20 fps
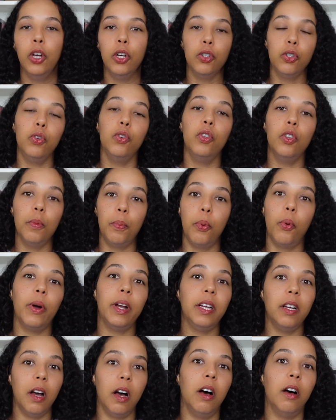to the
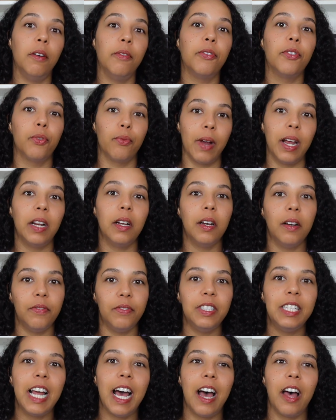point of threat
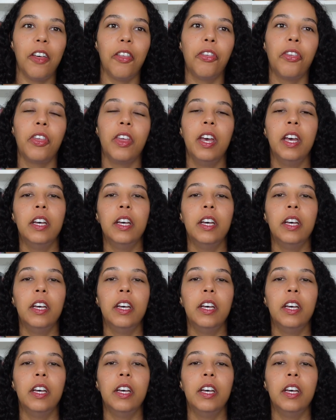of death.